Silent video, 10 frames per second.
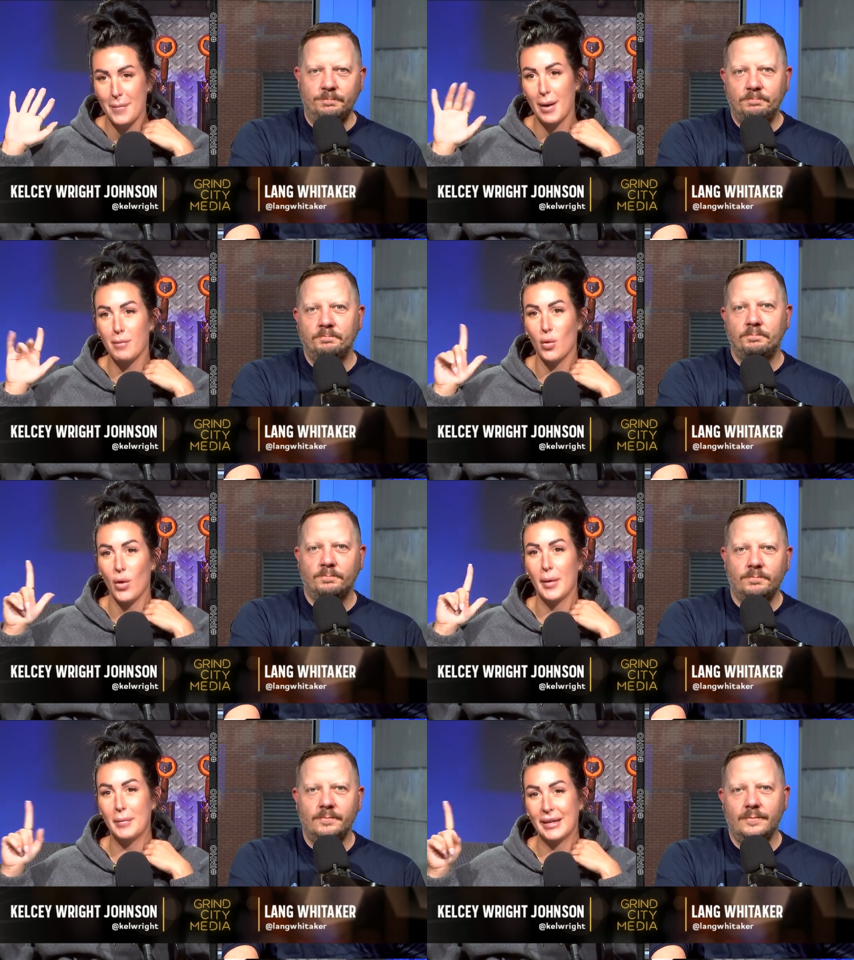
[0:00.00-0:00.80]
Speaker 1: number
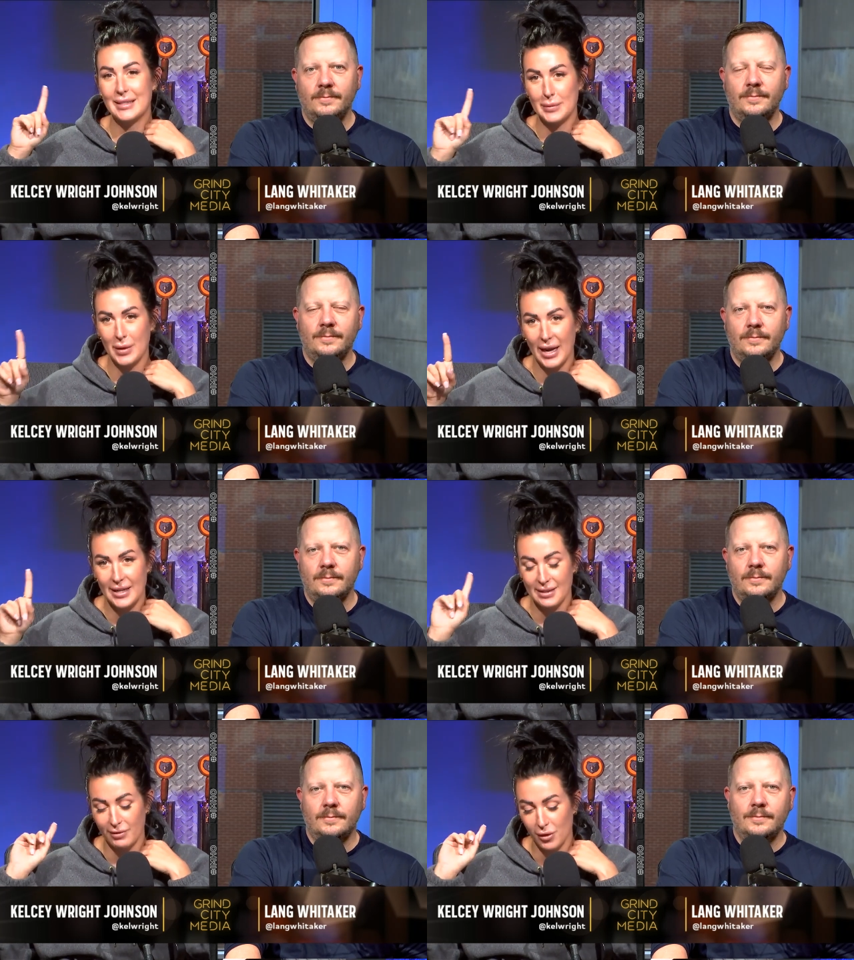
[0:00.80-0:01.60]
one biggest
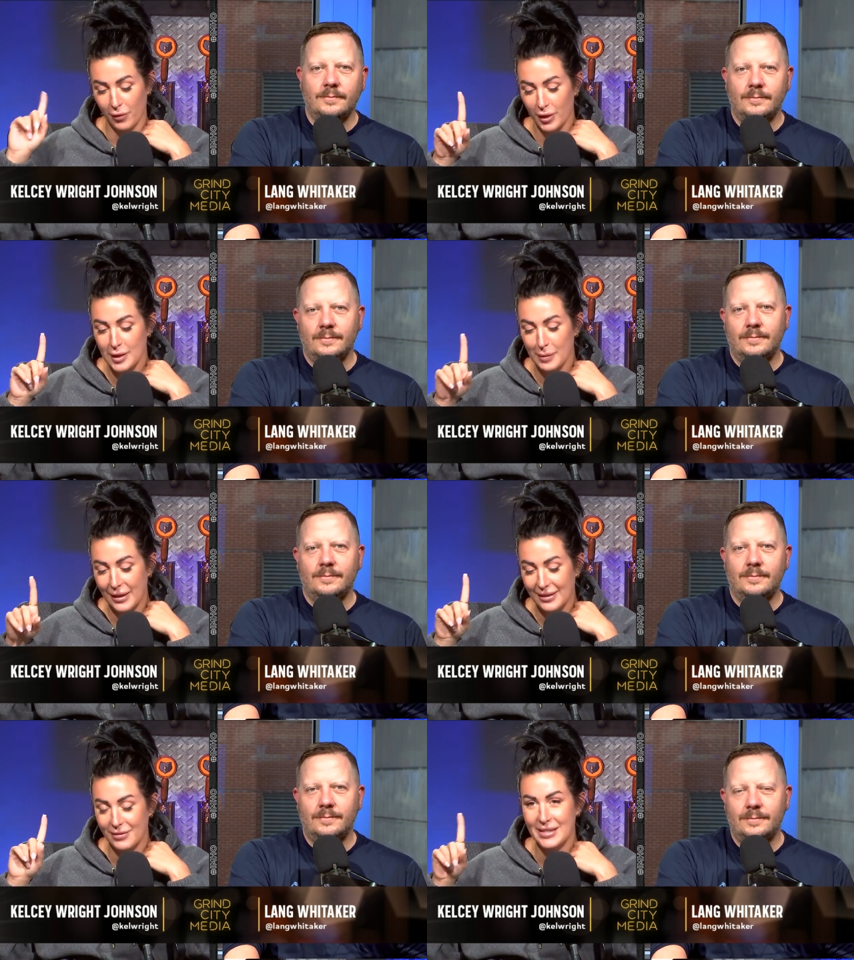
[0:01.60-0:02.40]
surprise for the first
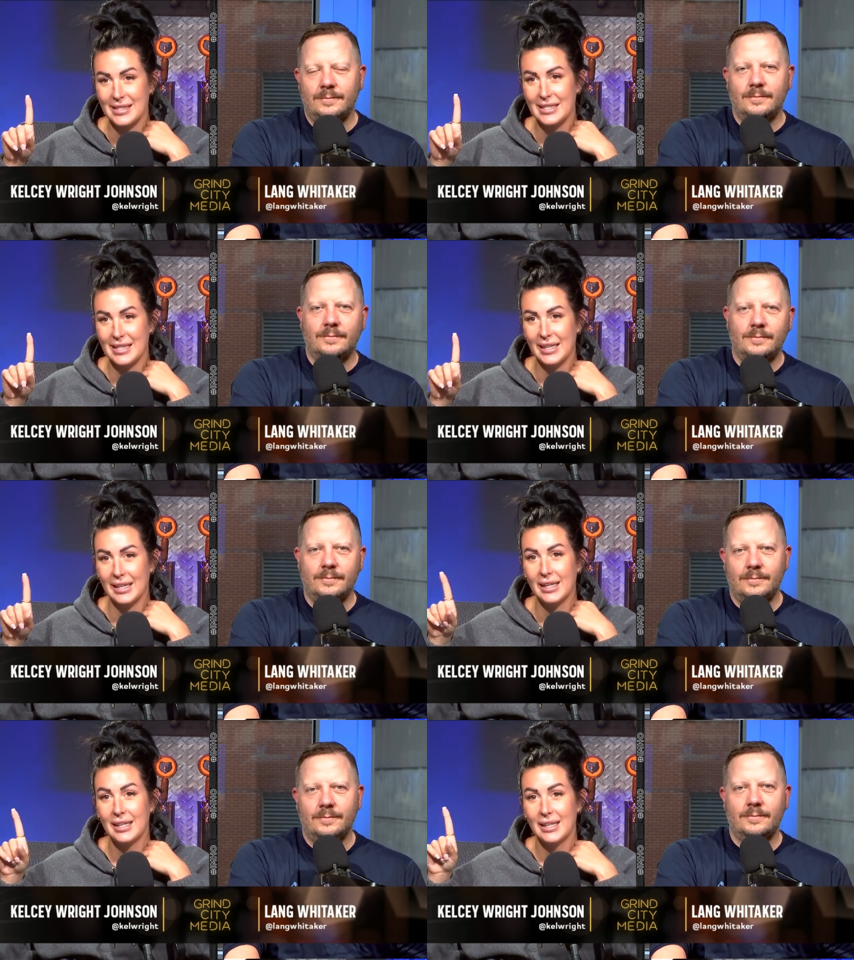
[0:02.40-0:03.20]
month of the
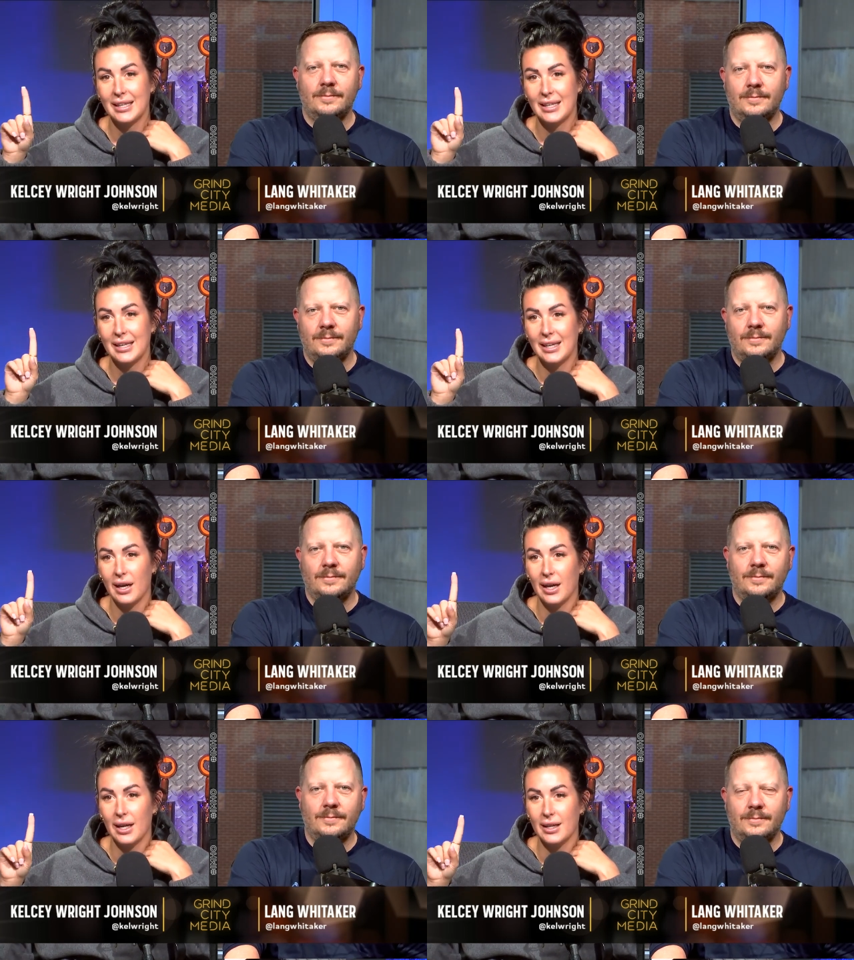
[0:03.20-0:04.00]
season.
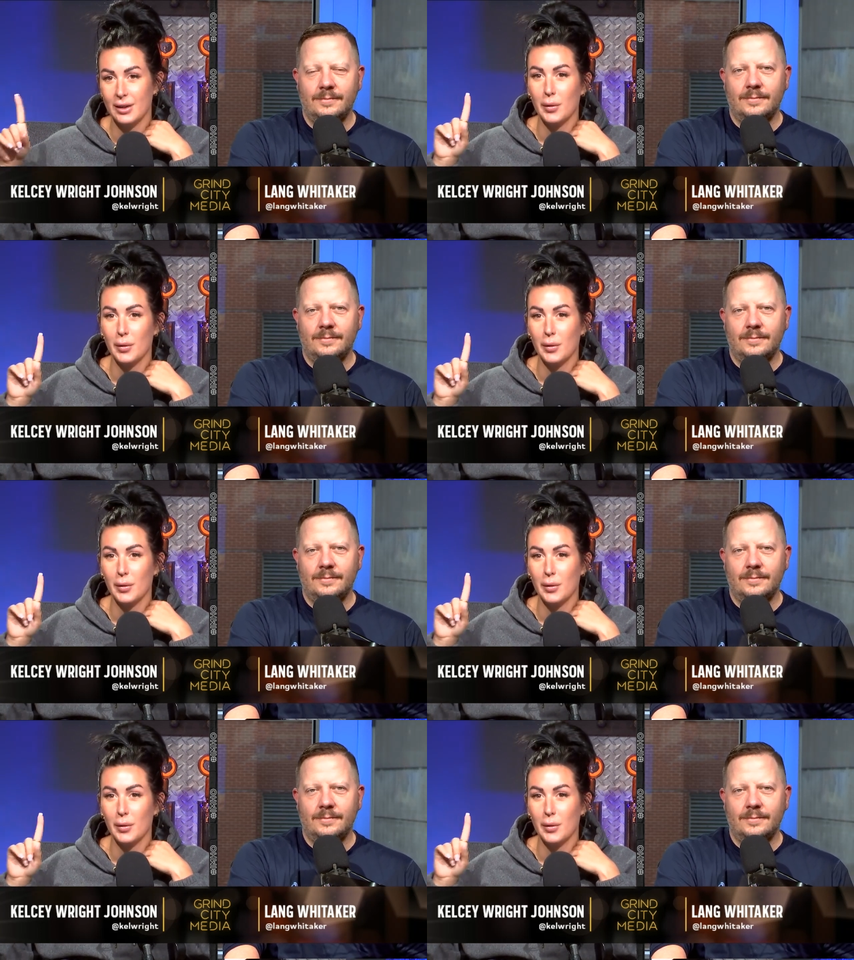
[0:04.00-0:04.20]
Dillon